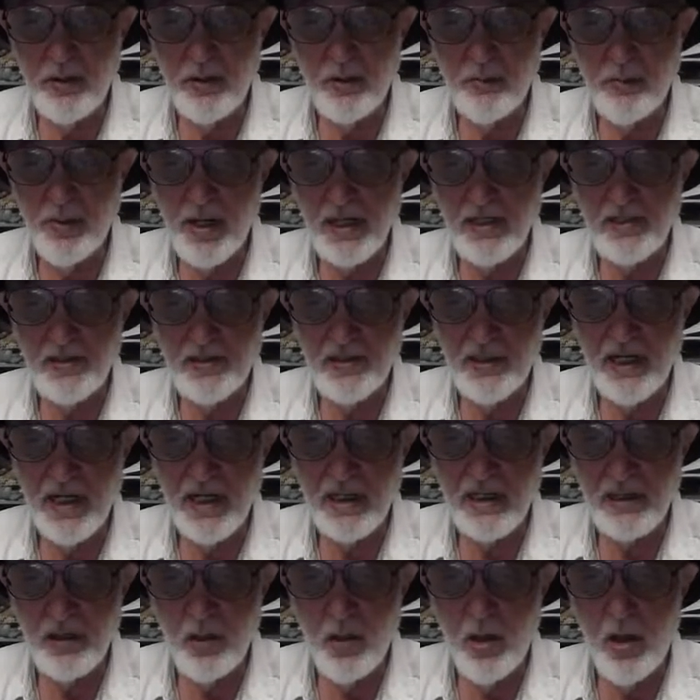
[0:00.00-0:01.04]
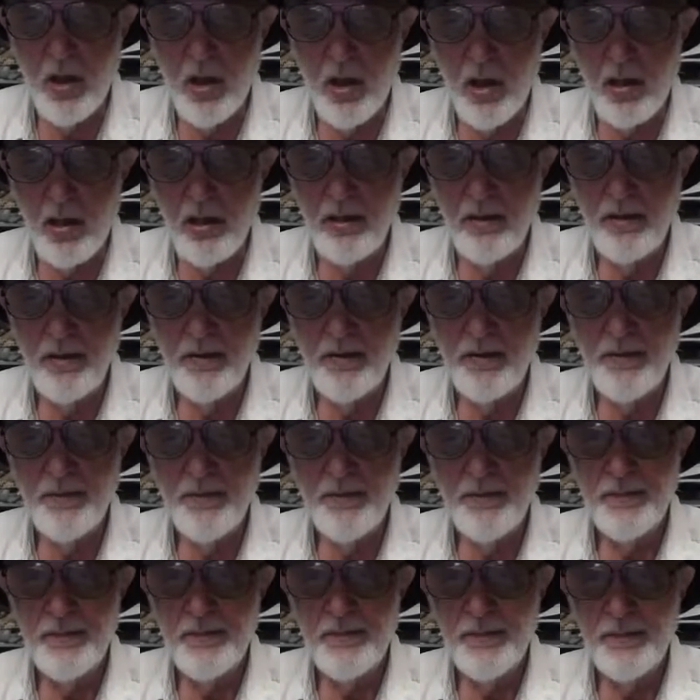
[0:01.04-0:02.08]
by state law.
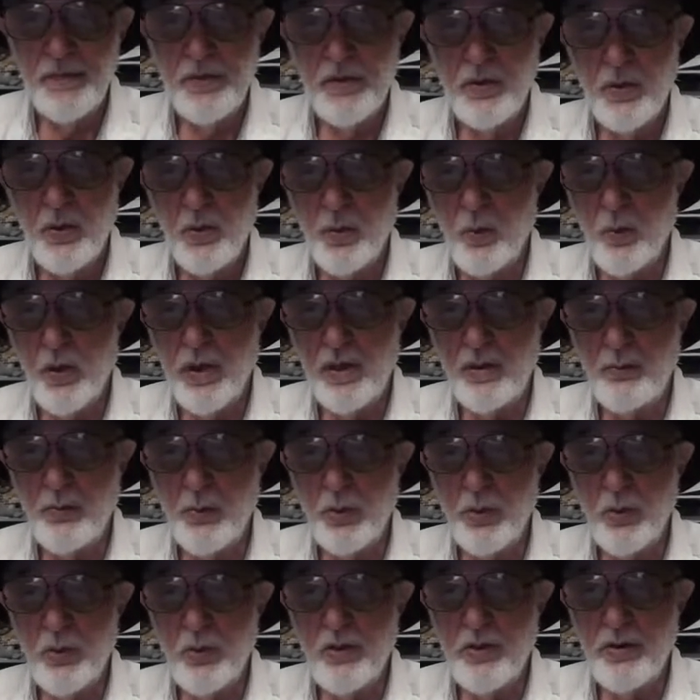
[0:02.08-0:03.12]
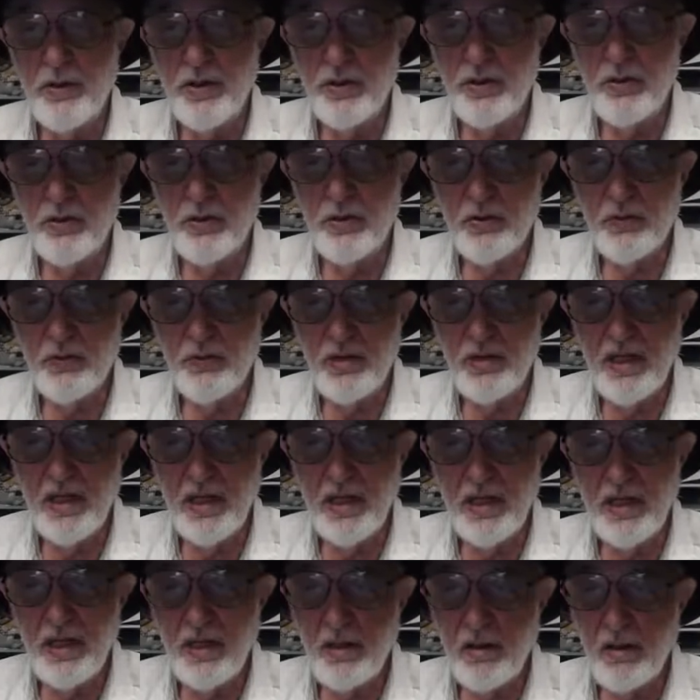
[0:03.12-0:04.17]
When more than
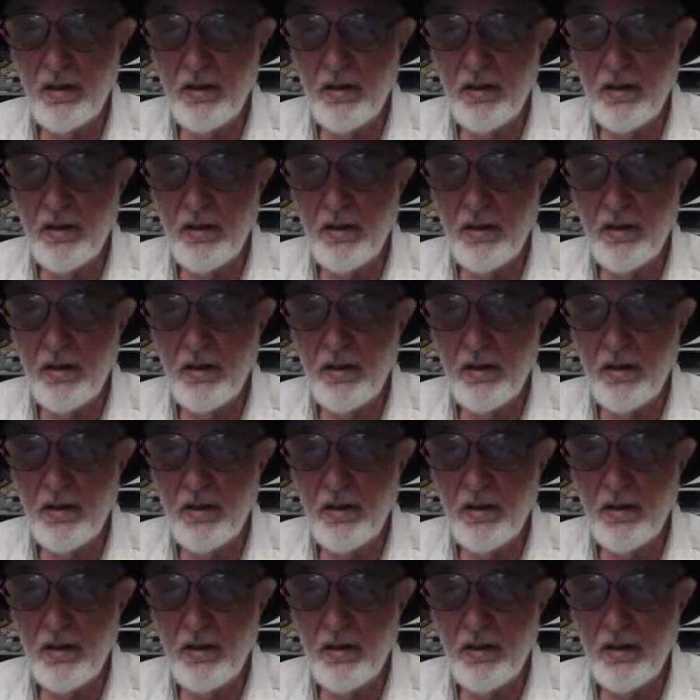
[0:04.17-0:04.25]
three